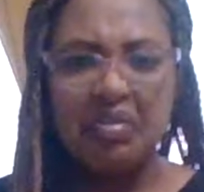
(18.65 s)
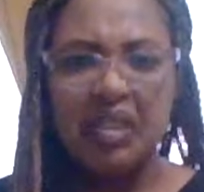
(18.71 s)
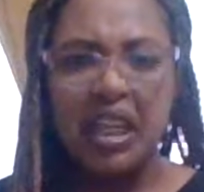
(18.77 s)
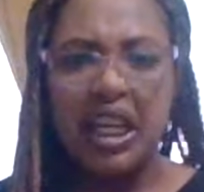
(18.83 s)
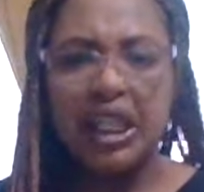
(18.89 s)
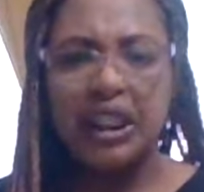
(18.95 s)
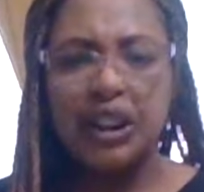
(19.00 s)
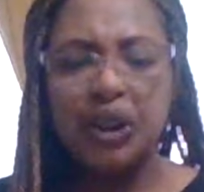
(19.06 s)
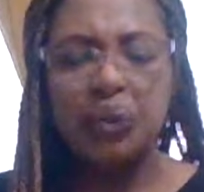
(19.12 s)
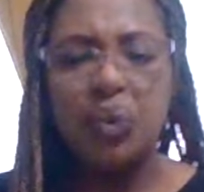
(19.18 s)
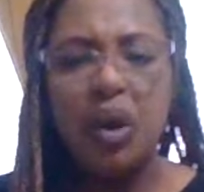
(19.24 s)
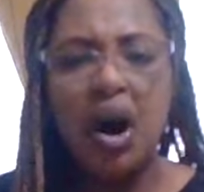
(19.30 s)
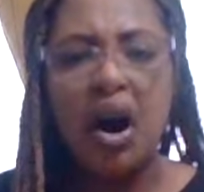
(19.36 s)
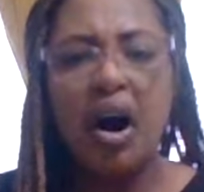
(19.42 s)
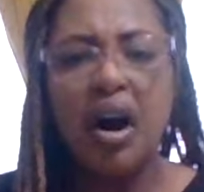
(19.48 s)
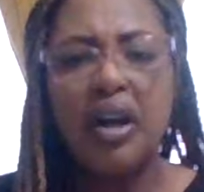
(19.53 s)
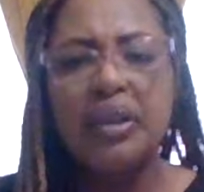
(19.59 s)
Yes, you
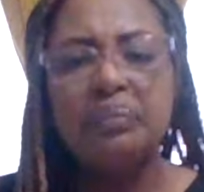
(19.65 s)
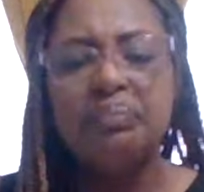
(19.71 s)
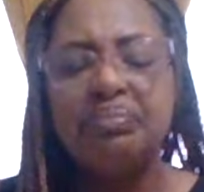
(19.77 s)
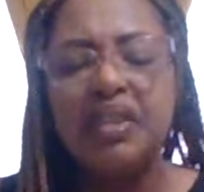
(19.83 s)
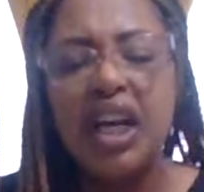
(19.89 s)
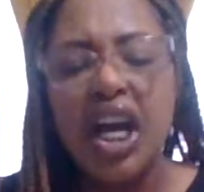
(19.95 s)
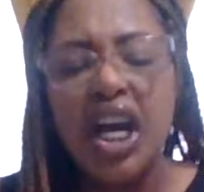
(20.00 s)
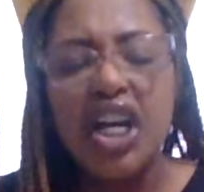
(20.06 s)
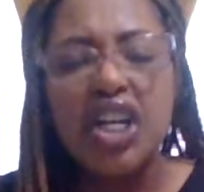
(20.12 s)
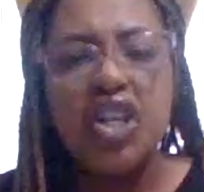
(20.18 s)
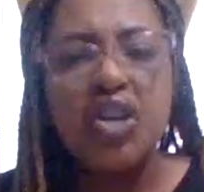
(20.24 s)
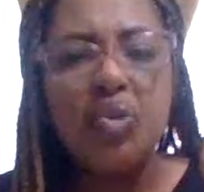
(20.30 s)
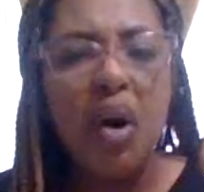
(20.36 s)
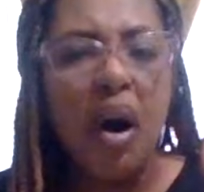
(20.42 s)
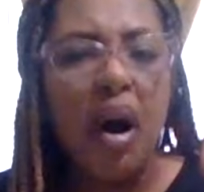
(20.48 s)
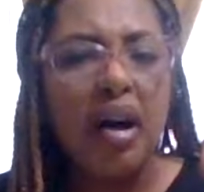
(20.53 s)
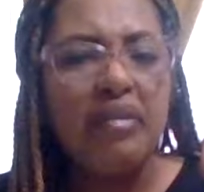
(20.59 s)
are.
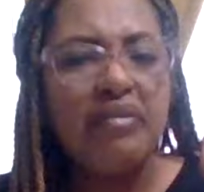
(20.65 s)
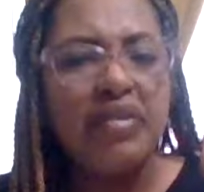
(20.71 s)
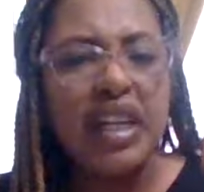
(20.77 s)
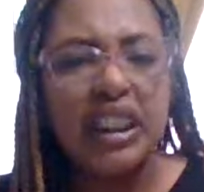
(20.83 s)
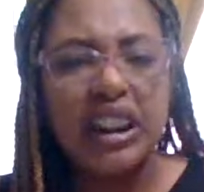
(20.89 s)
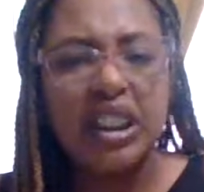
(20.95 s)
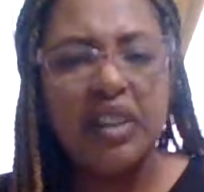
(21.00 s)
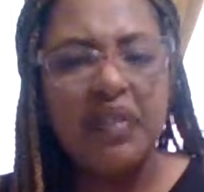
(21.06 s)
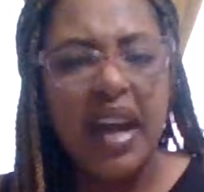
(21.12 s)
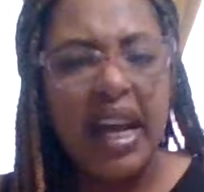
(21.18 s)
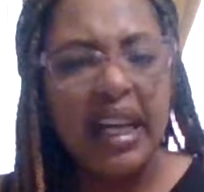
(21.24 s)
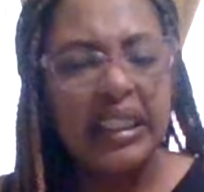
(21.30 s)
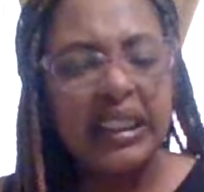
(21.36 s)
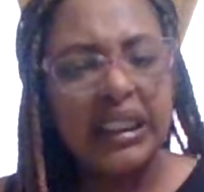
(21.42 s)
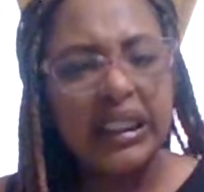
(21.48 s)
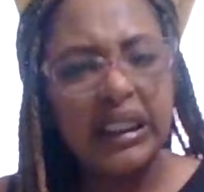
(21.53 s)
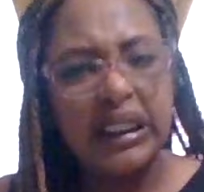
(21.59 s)
You are a vision of
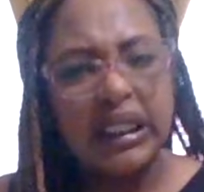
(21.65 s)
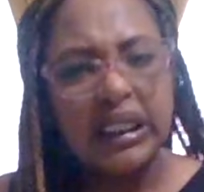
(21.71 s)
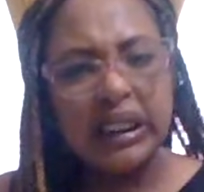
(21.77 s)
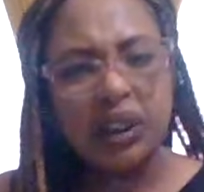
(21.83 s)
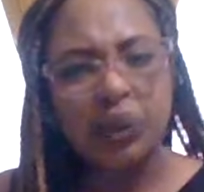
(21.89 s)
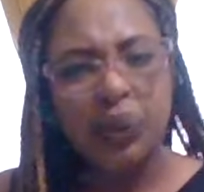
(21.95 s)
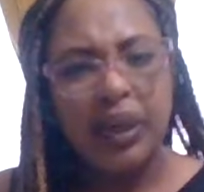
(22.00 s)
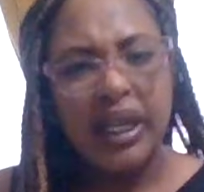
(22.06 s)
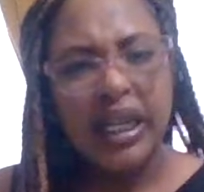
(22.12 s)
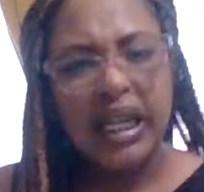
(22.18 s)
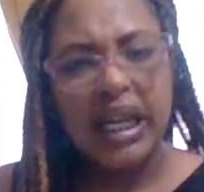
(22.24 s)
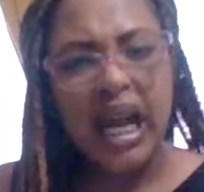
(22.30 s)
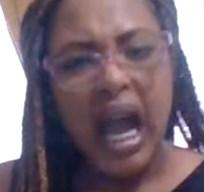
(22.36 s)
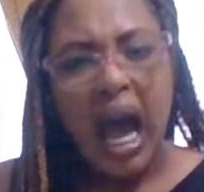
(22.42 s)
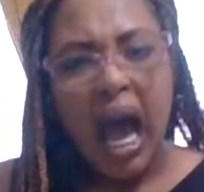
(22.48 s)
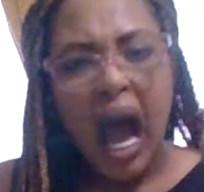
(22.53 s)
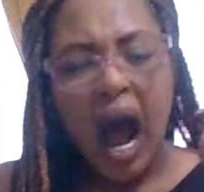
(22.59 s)
ecstasy, sweetie.
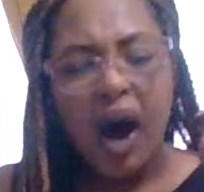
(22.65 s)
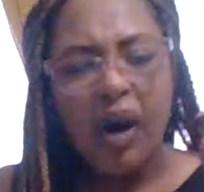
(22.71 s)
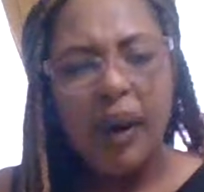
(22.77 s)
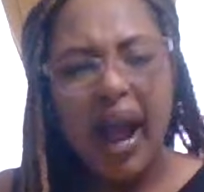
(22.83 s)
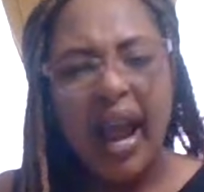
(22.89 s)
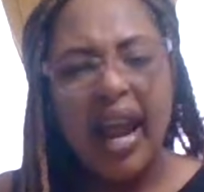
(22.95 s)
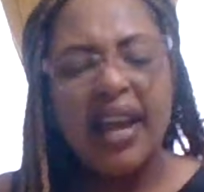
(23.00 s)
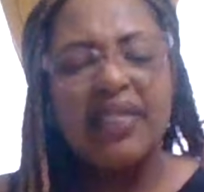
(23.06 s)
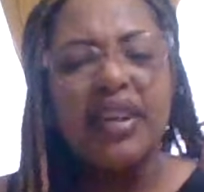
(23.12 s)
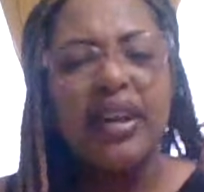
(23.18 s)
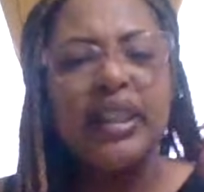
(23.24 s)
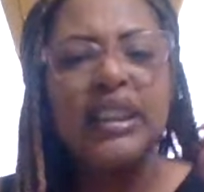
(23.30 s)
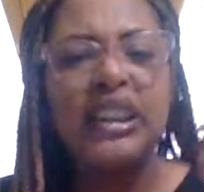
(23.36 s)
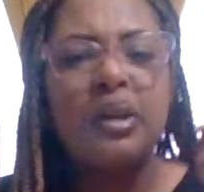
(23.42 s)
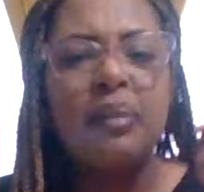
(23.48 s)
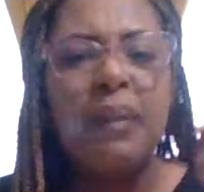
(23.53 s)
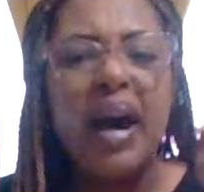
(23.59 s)
Okay, and there's
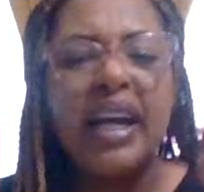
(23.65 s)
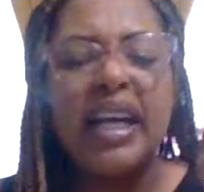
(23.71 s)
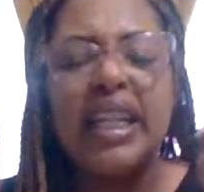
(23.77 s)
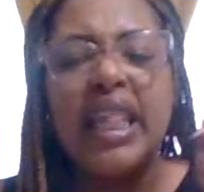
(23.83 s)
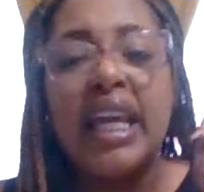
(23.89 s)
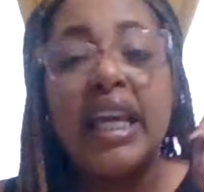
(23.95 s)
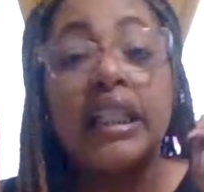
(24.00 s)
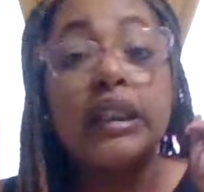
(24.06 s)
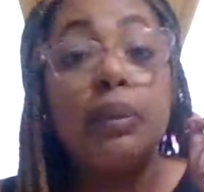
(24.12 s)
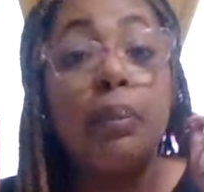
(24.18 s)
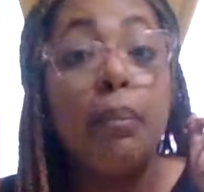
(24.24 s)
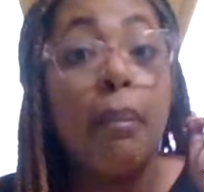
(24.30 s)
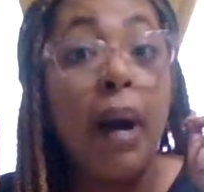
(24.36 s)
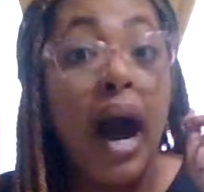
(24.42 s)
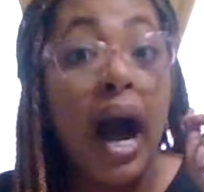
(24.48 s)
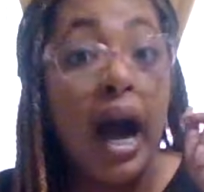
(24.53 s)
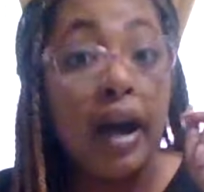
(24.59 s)
somebody that is
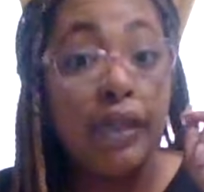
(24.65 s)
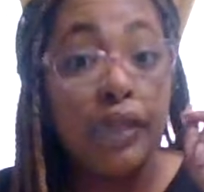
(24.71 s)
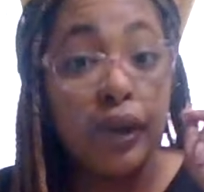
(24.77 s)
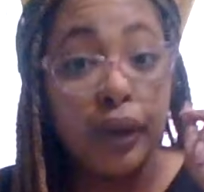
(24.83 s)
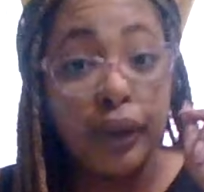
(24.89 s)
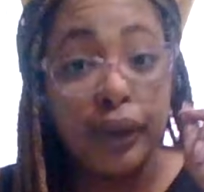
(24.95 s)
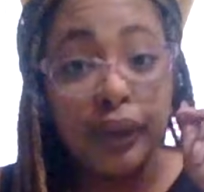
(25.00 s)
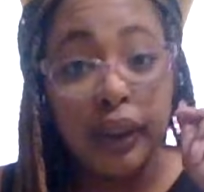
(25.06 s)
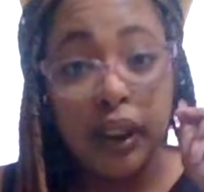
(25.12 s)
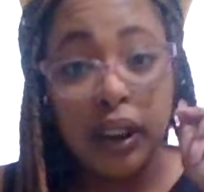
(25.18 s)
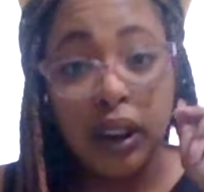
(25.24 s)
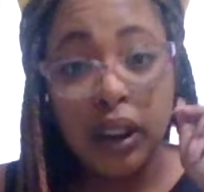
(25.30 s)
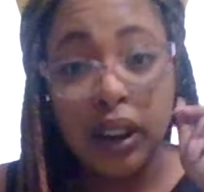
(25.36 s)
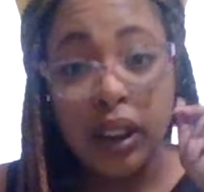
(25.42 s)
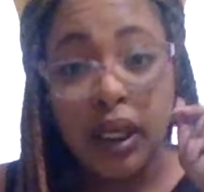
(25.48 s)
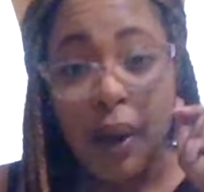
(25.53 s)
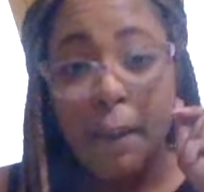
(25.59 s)
bothered
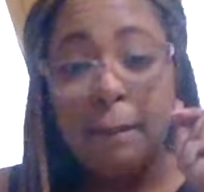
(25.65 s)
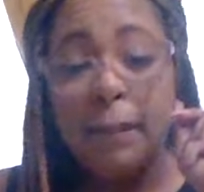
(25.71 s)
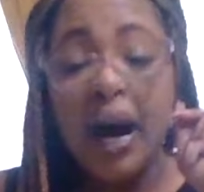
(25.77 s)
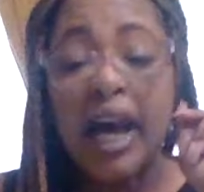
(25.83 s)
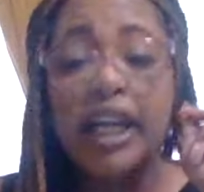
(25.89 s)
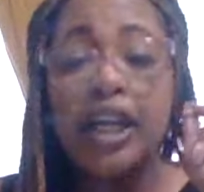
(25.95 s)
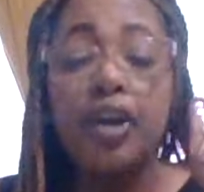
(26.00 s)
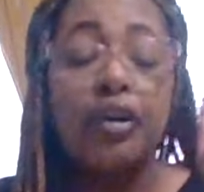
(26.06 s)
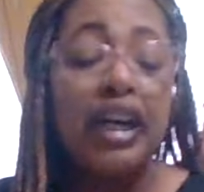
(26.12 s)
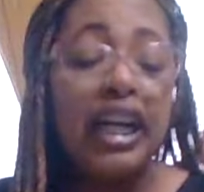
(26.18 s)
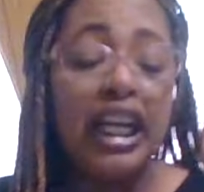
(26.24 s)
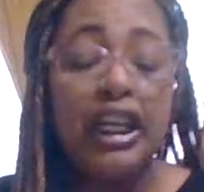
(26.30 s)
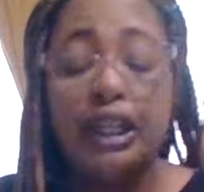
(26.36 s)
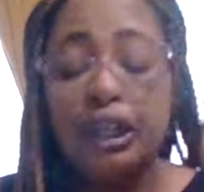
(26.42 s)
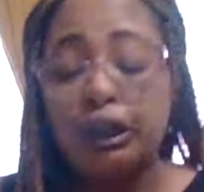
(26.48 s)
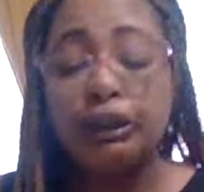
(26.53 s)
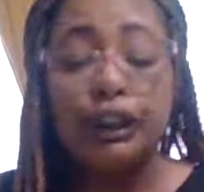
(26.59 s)
by your
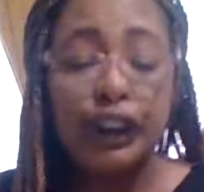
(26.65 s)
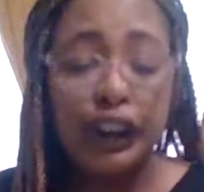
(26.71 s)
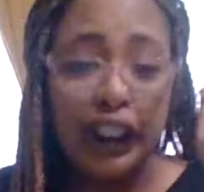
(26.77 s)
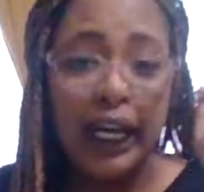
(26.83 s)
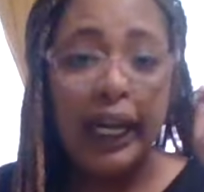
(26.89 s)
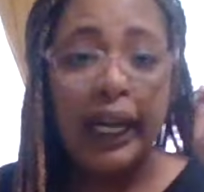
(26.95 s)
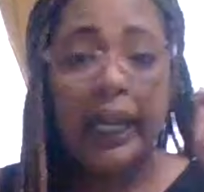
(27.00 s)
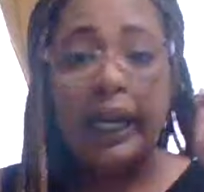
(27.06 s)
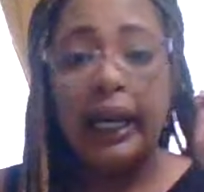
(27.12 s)
energy.